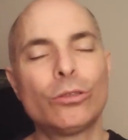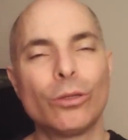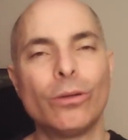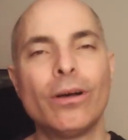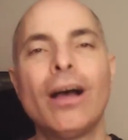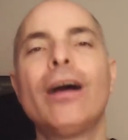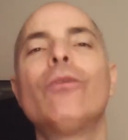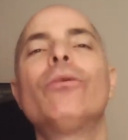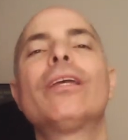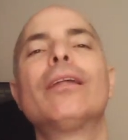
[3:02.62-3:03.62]
saw how
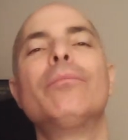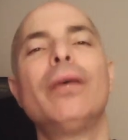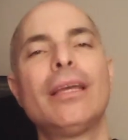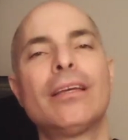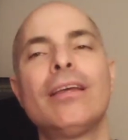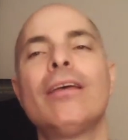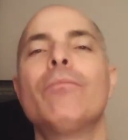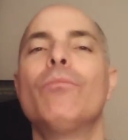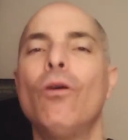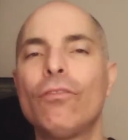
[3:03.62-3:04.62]
we can make
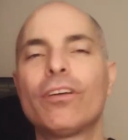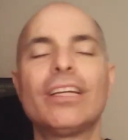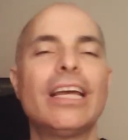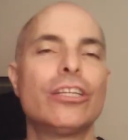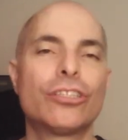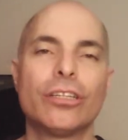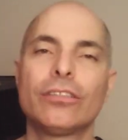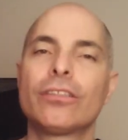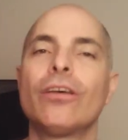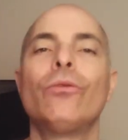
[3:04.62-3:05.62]
more
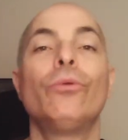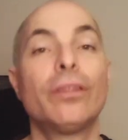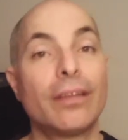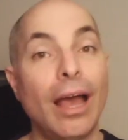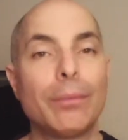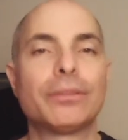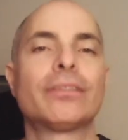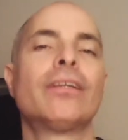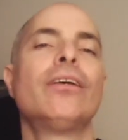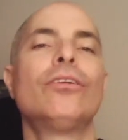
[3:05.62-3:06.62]
variations with
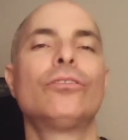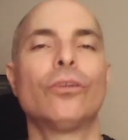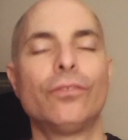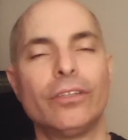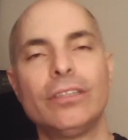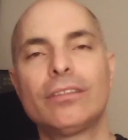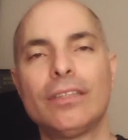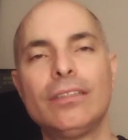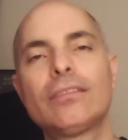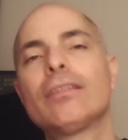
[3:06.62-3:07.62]
gaps. So for
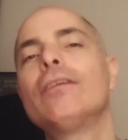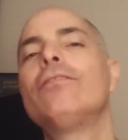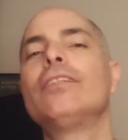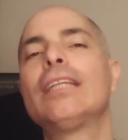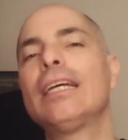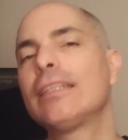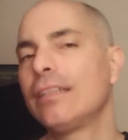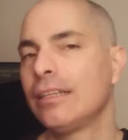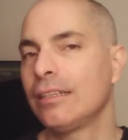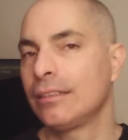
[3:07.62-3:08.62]
instance, if we take
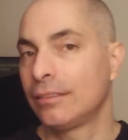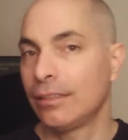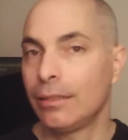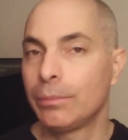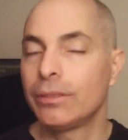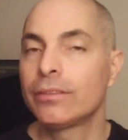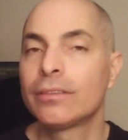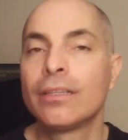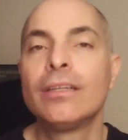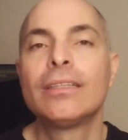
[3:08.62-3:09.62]
the
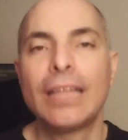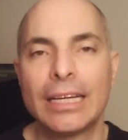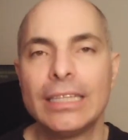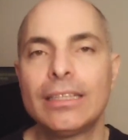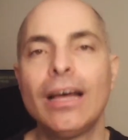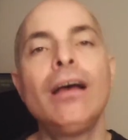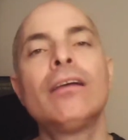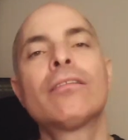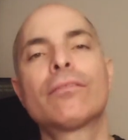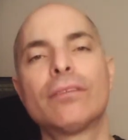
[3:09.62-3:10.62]
syllables takita,
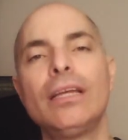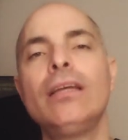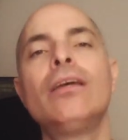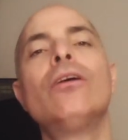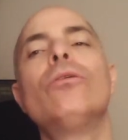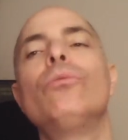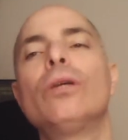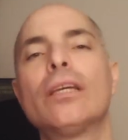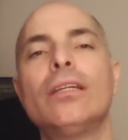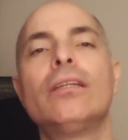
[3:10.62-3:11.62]
3,
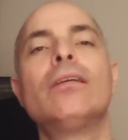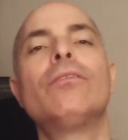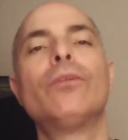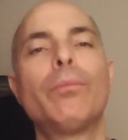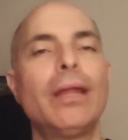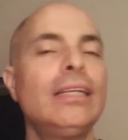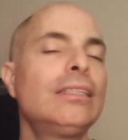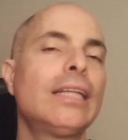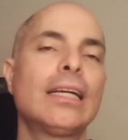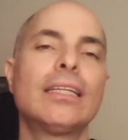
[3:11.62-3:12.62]
we can
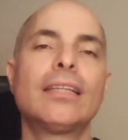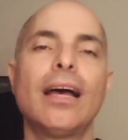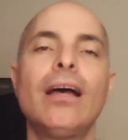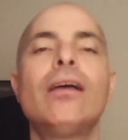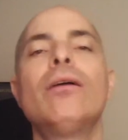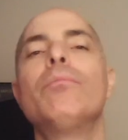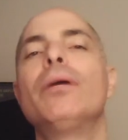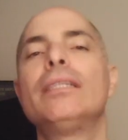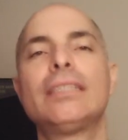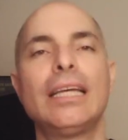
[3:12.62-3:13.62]
replace takita
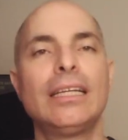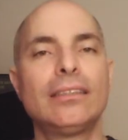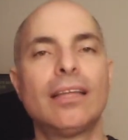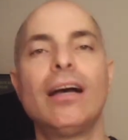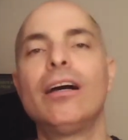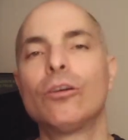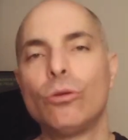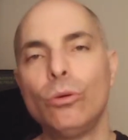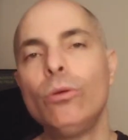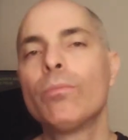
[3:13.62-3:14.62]
by saying
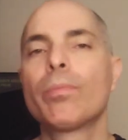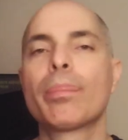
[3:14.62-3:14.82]
taangu,